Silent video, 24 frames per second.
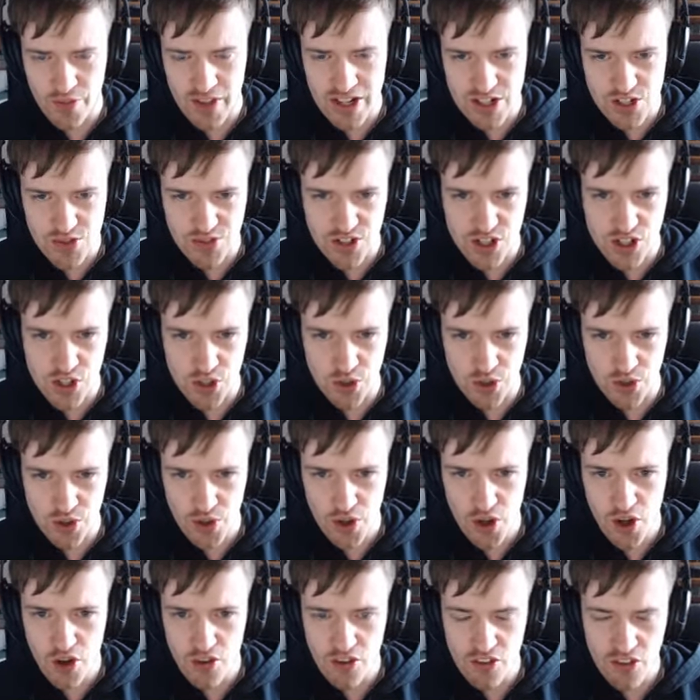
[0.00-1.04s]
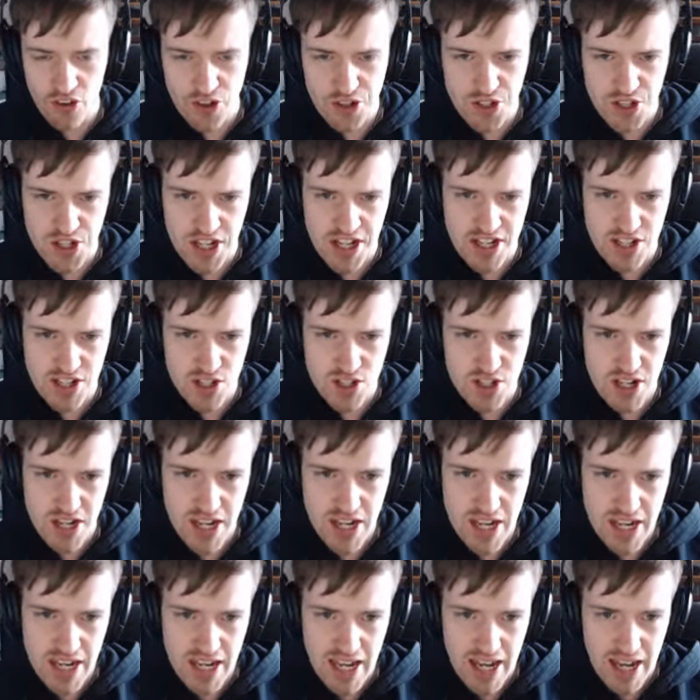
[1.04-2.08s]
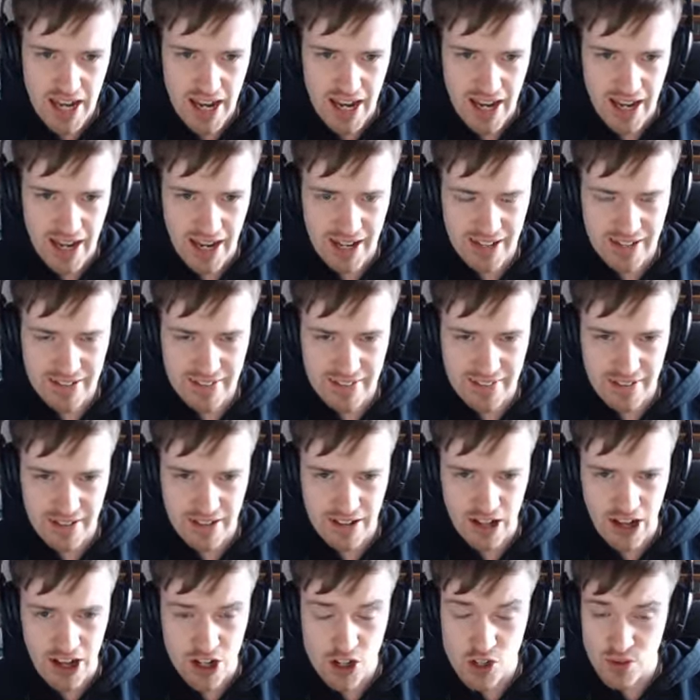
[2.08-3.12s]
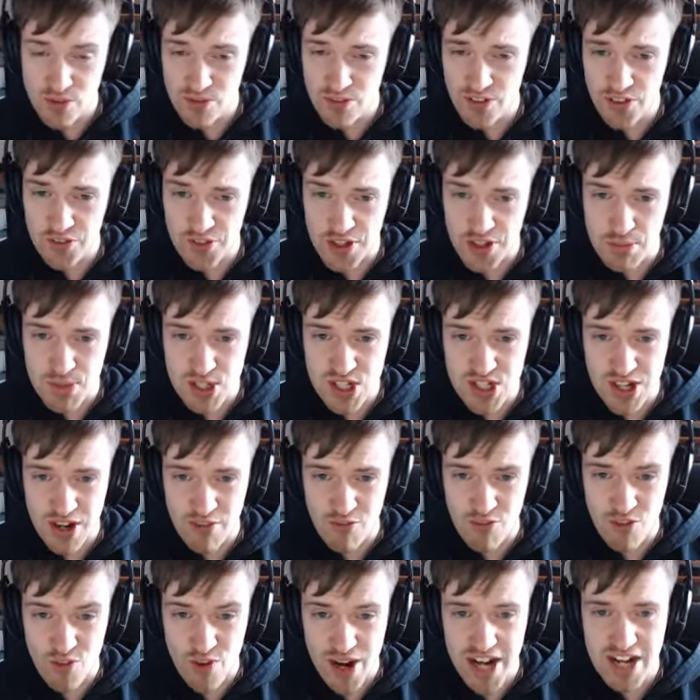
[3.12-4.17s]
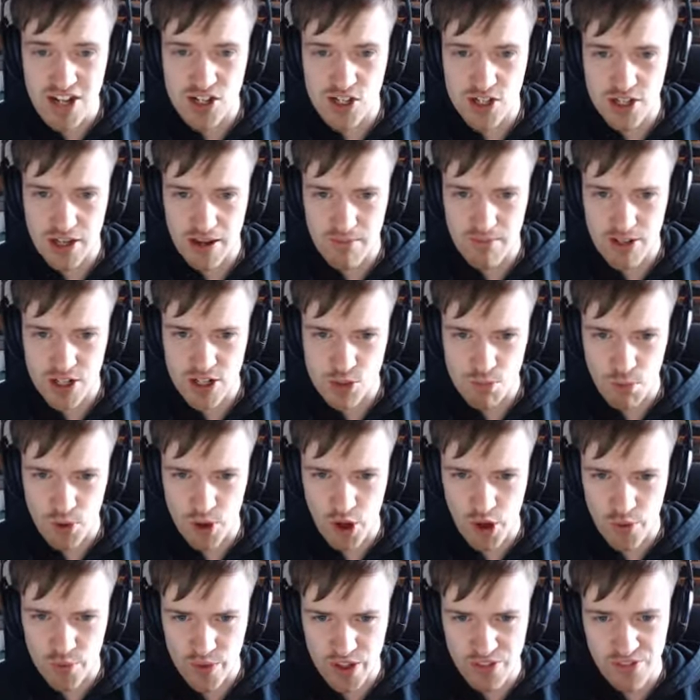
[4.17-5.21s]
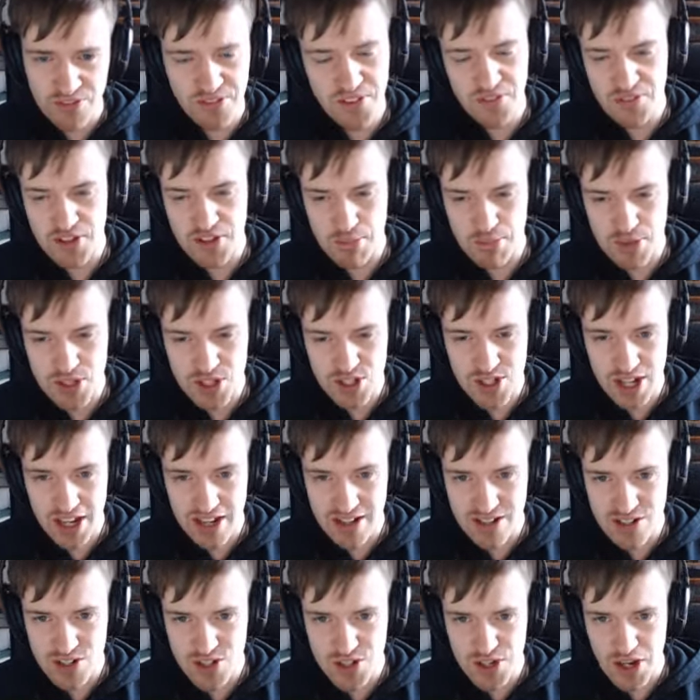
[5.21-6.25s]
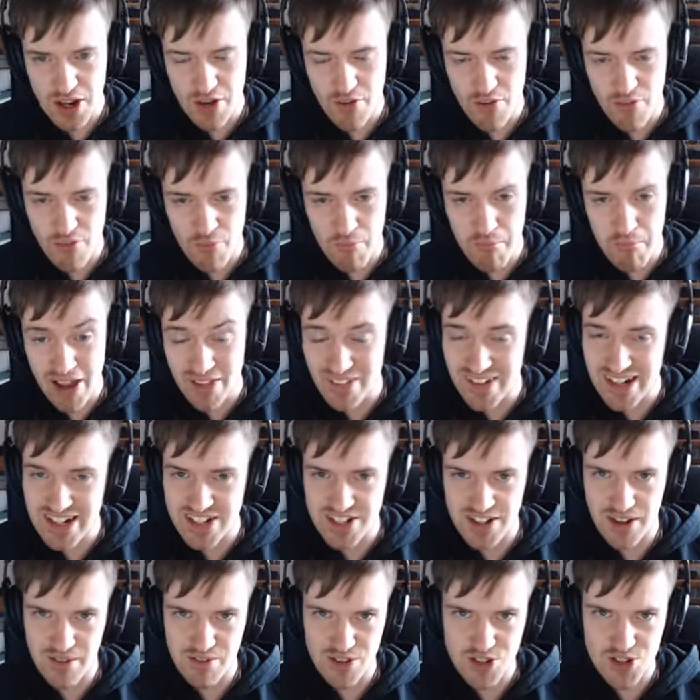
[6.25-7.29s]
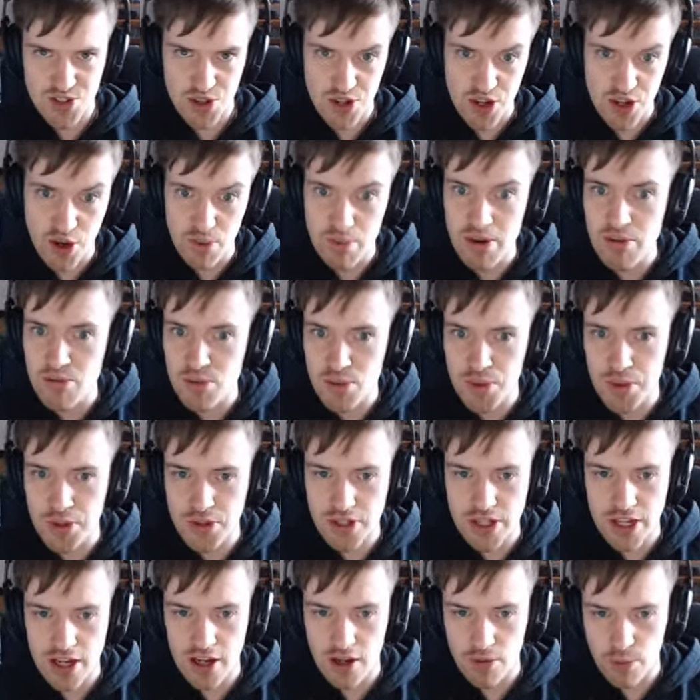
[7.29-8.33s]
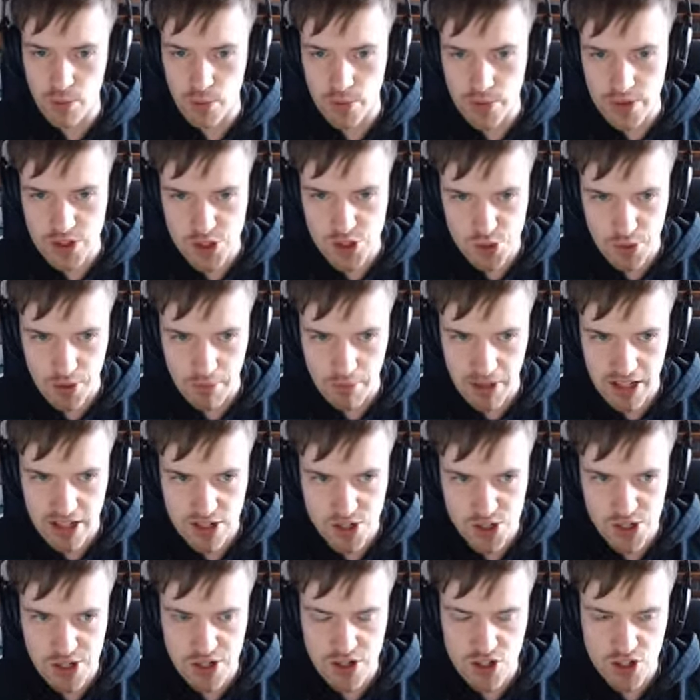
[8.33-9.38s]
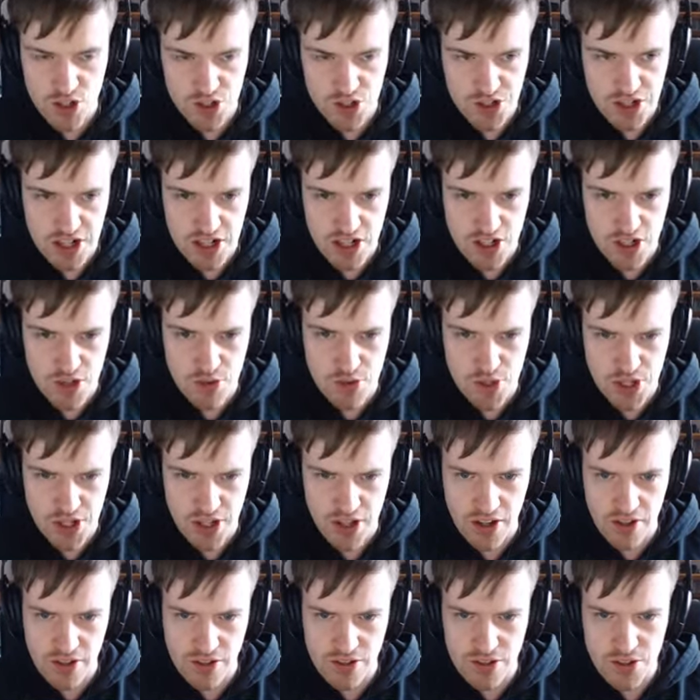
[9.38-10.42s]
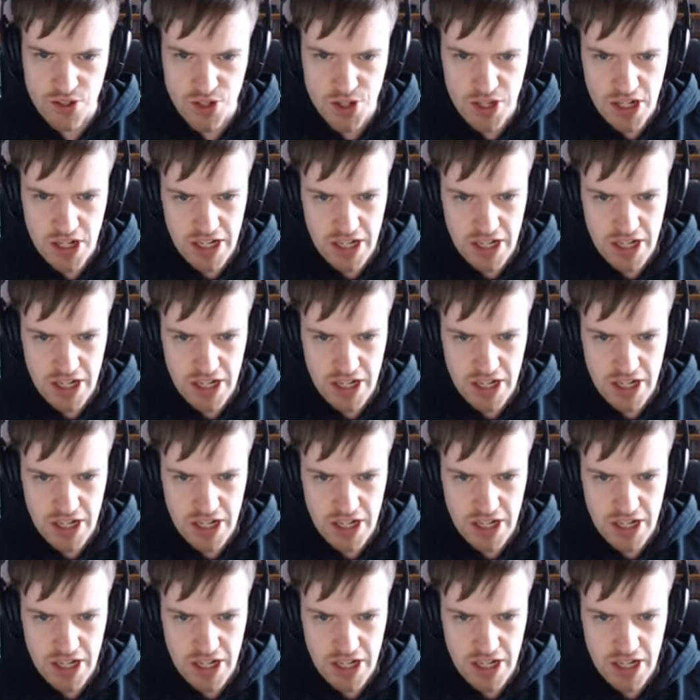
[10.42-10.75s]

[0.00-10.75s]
that's for sure. Four seats and 150% uh, range damage, but only 50% melee damage, so you've got to be really careful with this one, I'm guessing, and just stick to using guns.